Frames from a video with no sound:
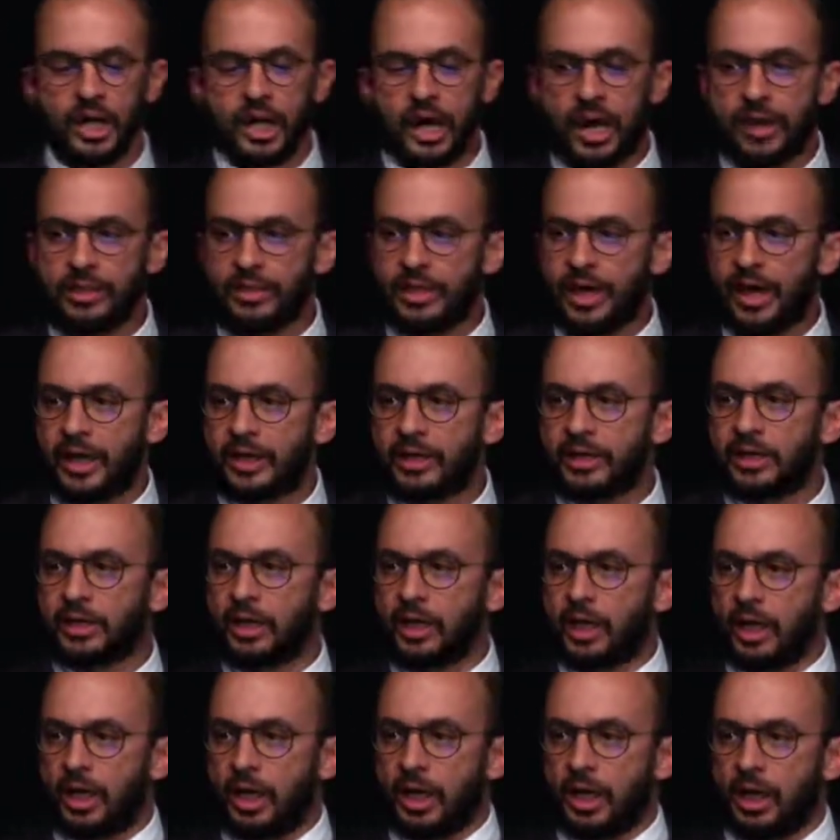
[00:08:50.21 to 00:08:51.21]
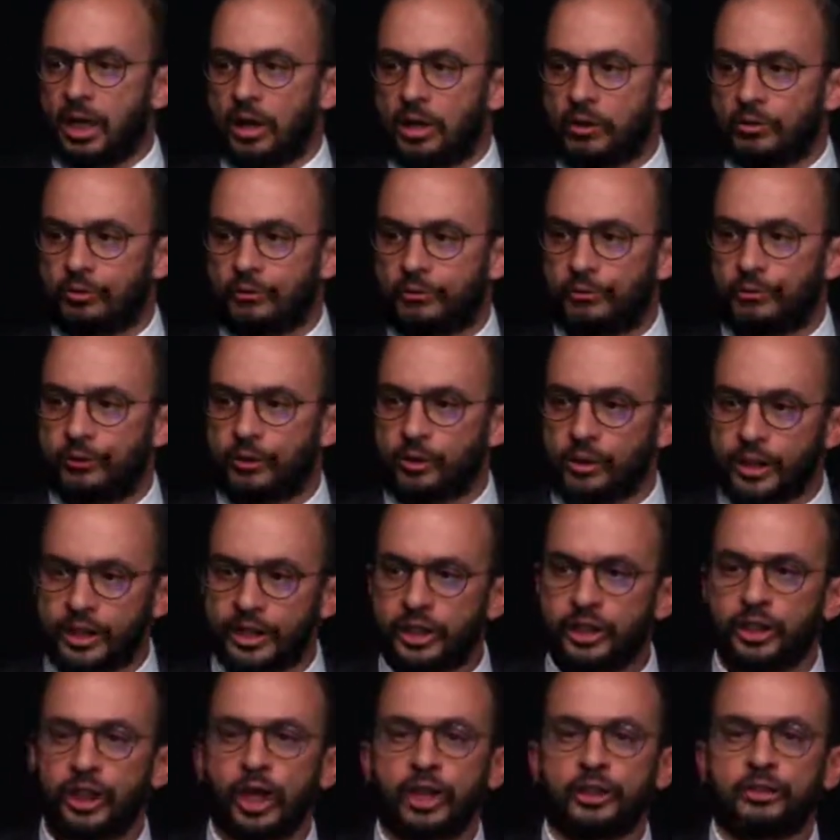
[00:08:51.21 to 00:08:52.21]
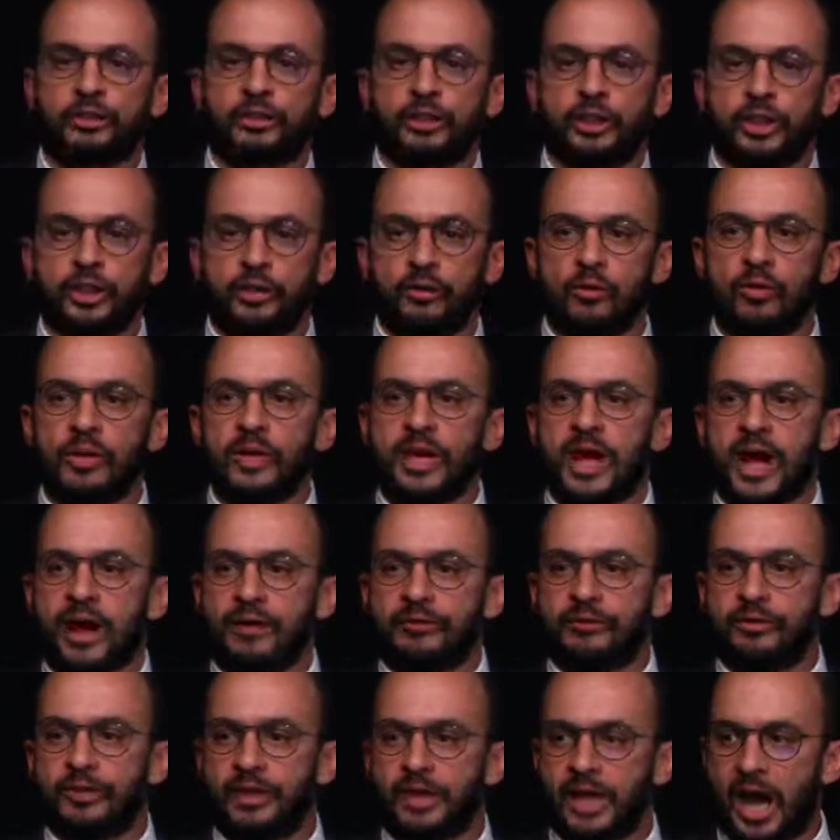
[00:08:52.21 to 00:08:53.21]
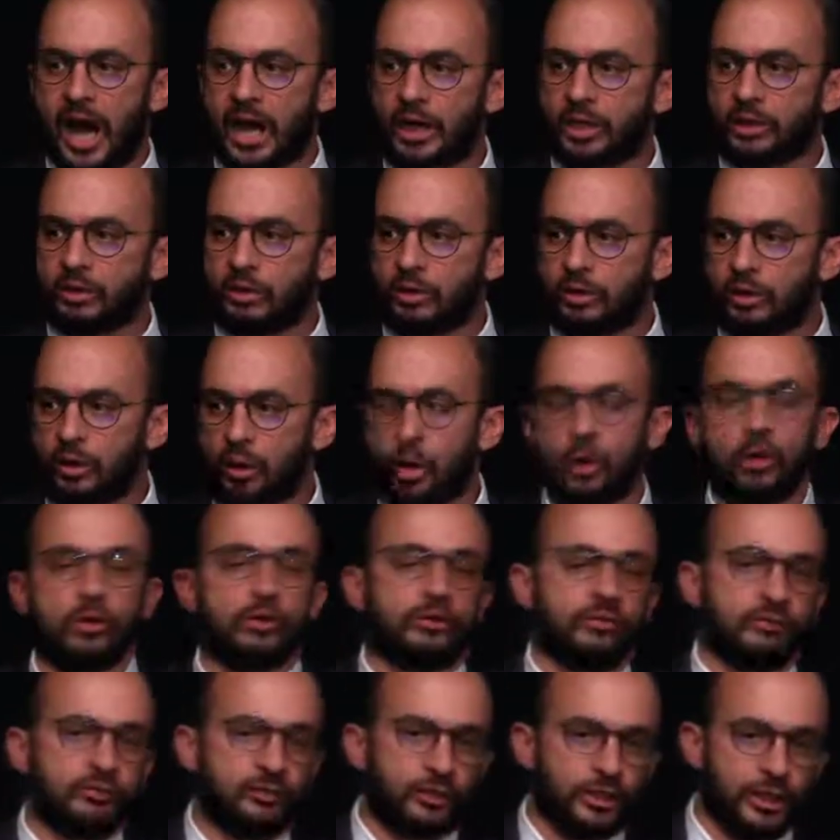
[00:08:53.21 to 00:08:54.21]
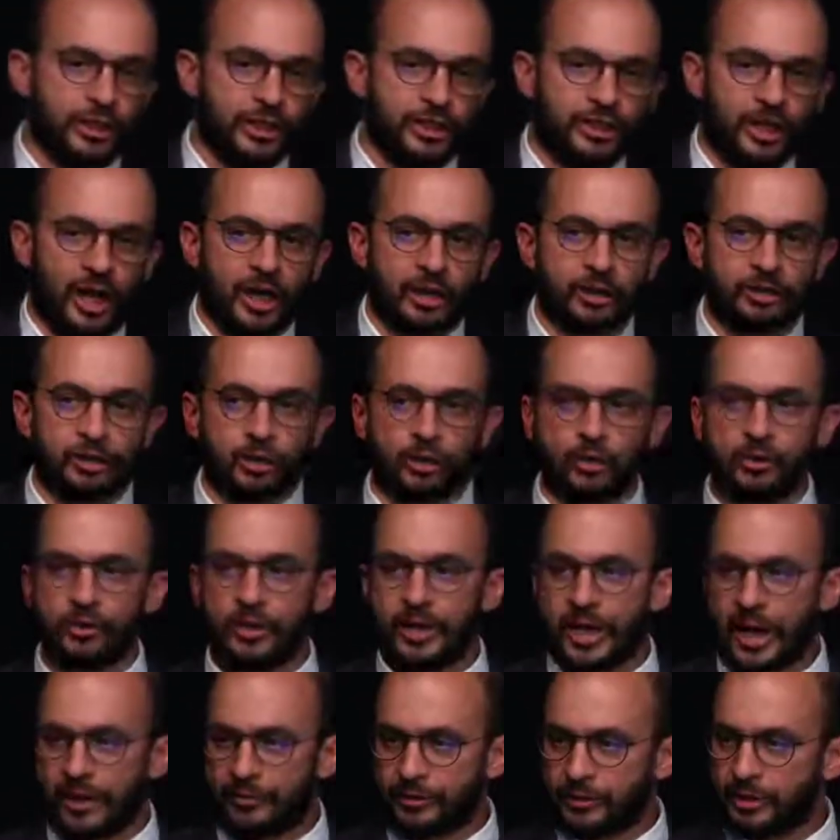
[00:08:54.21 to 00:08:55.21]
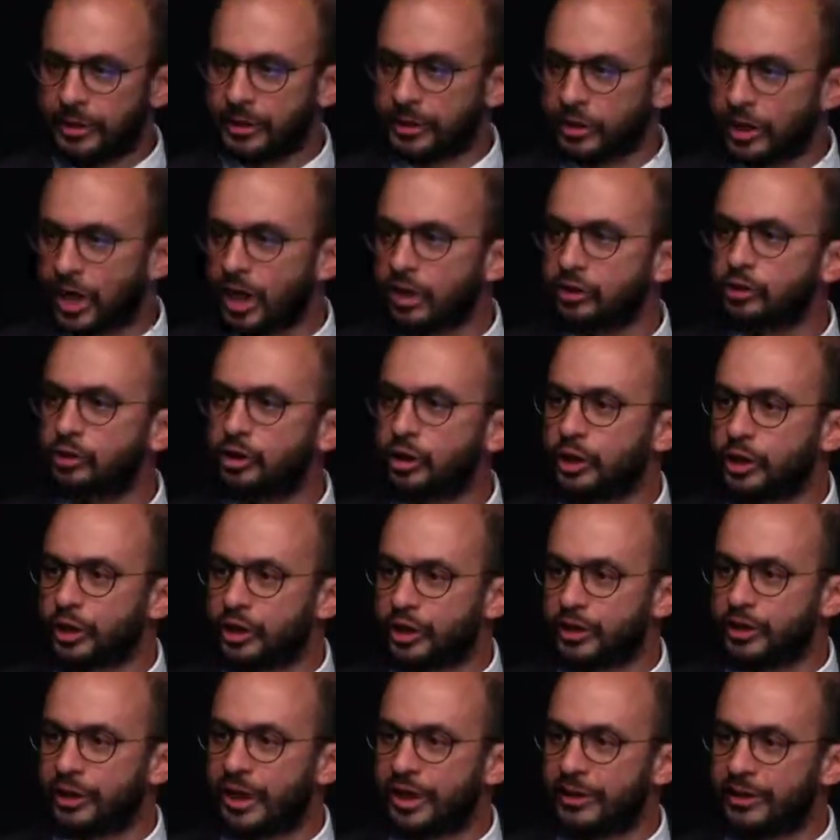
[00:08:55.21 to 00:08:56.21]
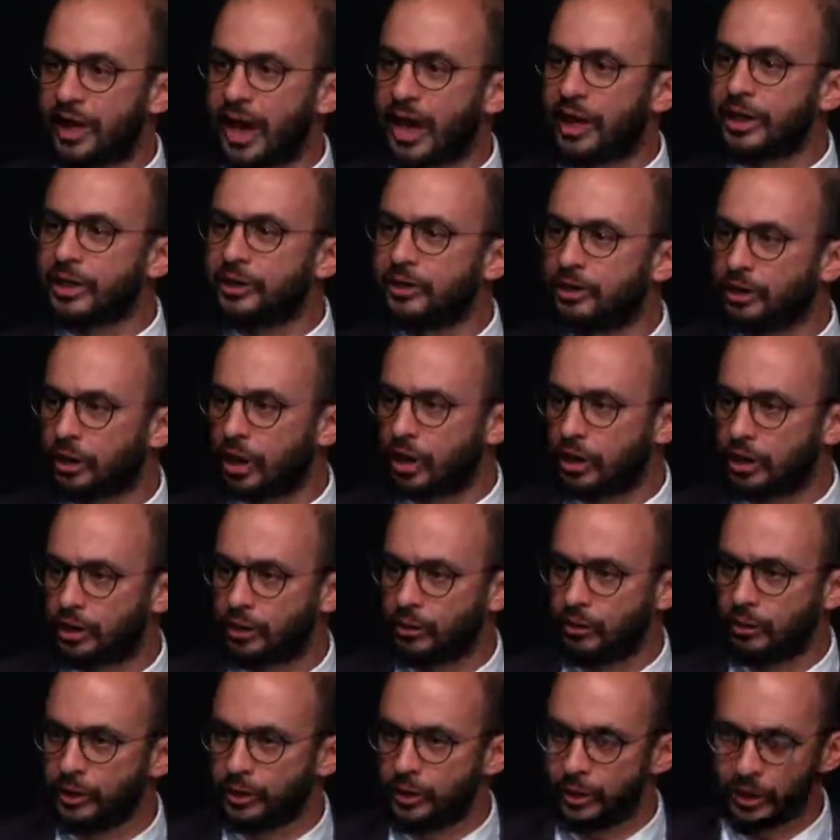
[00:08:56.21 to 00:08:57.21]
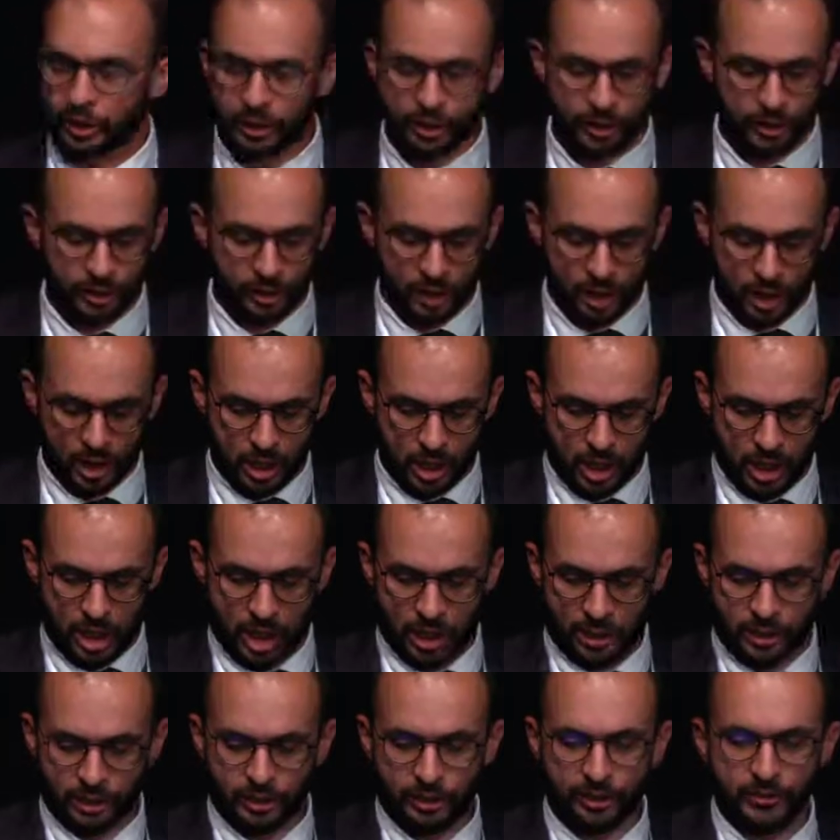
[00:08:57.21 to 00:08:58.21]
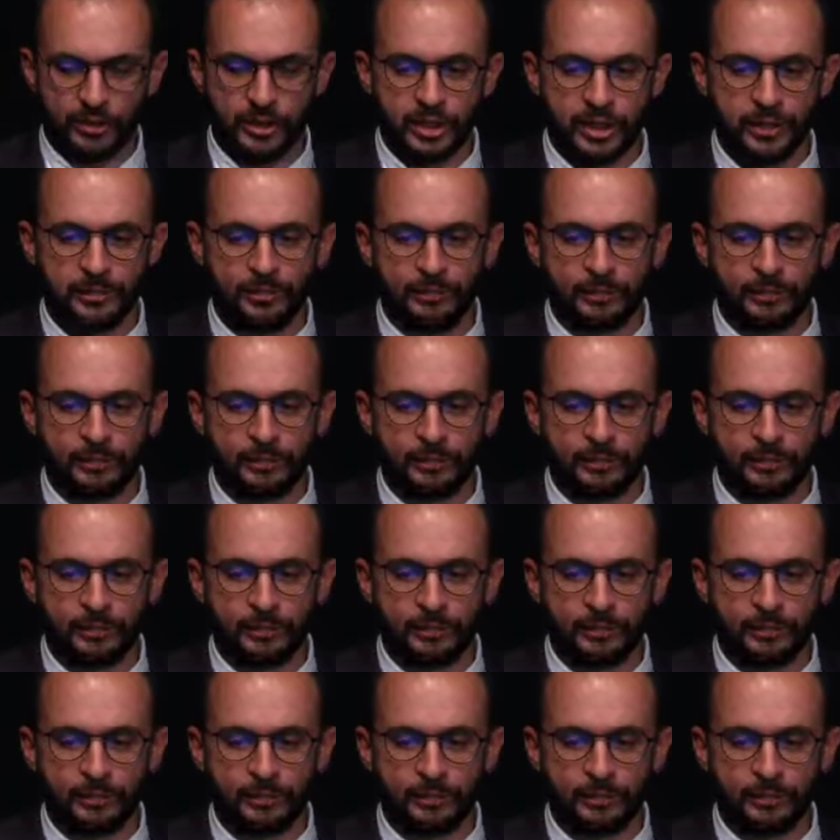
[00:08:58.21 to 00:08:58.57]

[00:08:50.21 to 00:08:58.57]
And then for each country, we have the actor, or for each actor, we have the countries that are in charge with this activity.